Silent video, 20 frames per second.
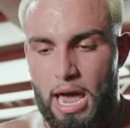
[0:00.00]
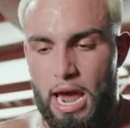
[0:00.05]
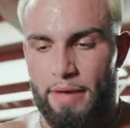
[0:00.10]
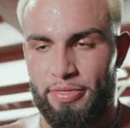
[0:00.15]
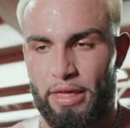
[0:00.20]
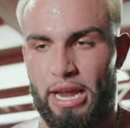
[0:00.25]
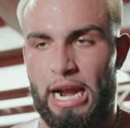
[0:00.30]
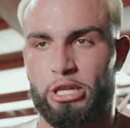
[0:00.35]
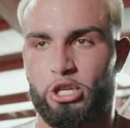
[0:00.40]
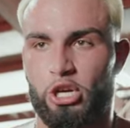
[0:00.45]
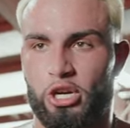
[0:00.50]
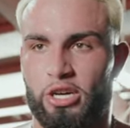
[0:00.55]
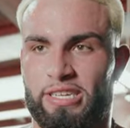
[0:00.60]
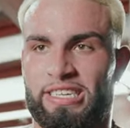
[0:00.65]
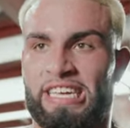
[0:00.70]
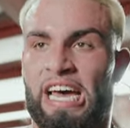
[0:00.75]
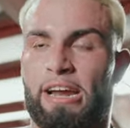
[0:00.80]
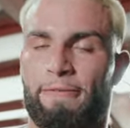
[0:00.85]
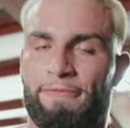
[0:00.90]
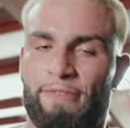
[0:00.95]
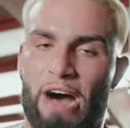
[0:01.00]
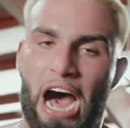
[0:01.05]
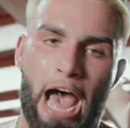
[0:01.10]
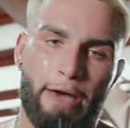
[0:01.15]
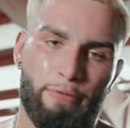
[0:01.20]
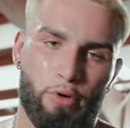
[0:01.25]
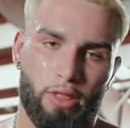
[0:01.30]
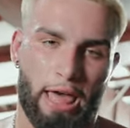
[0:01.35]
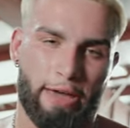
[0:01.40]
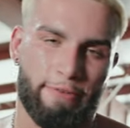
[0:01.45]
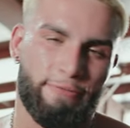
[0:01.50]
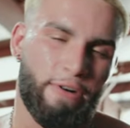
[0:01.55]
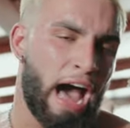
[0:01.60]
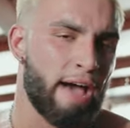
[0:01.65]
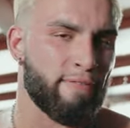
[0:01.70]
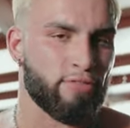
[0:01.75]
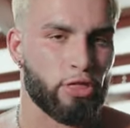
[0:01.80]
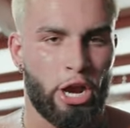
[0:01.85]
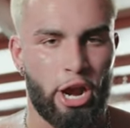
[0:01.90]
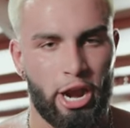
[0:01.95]
And then I took a set of five with like
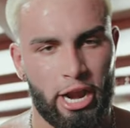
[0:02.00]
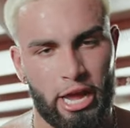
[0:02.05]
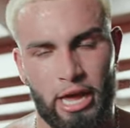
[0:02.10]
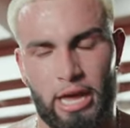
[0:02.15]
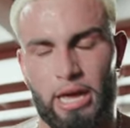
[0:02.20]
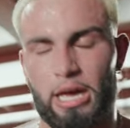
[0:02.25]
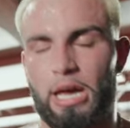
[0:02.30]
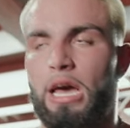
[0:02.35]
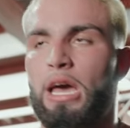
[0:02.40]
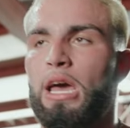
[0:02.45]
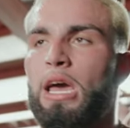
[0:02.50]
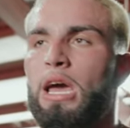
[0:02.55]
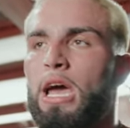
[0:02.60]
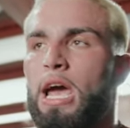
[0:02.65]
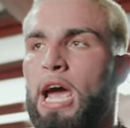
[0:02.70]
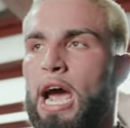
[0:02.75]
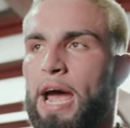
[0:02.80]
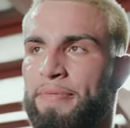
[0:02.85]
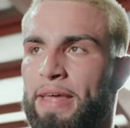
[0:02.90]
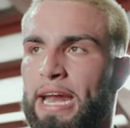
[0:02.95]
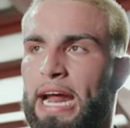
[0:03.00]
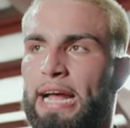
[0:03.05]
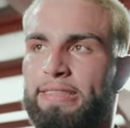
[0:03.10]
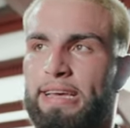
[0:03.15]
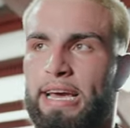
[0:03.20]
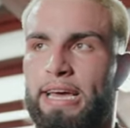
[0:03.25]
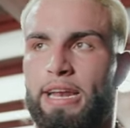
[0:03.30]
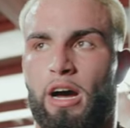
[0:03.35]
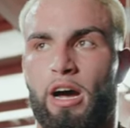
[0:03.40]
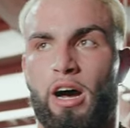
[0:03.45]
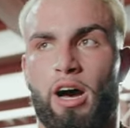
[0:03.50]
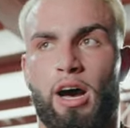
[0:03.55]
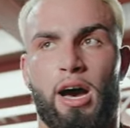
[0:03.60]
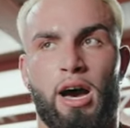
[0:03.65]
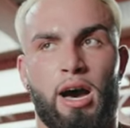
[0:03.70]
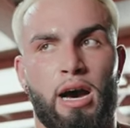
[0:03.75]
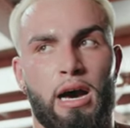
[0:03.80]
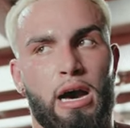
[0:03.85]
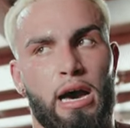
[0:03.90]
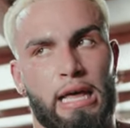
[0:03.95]
530 and then I did uh,